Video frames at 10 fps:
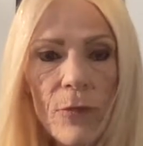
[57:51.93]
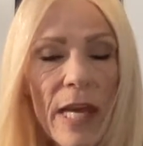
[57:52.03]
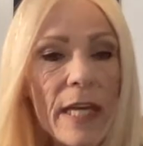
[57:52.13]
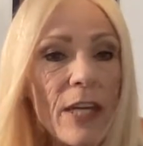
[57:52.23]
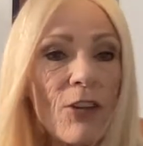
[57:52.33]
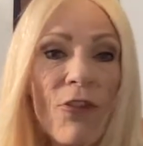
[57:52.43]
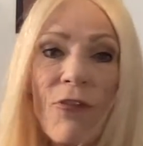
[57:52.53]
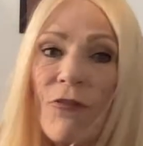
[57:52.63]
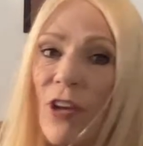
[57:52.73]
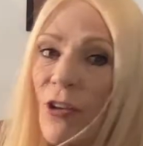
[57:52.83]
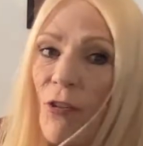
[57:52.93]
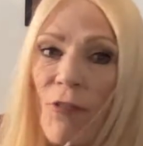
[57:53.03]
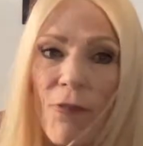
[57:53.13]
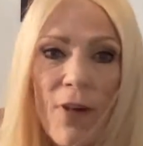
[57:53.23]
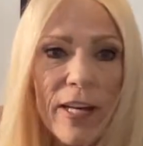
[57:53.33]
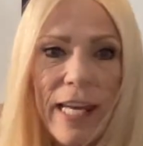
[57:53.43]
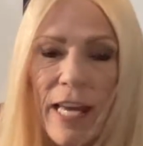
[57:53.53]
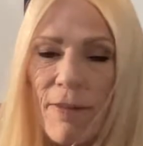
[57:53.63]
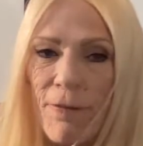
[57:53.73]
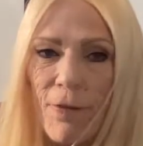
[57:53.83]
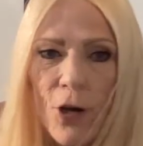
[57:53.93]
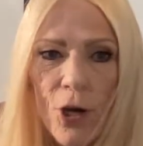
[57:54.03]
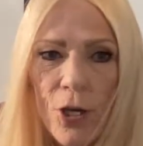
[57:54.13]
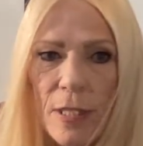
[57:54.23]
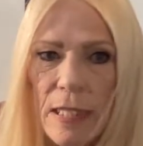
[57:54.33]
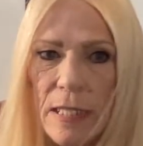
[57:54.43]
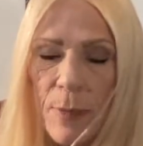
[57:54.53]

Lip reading: And it'll feel funny at first,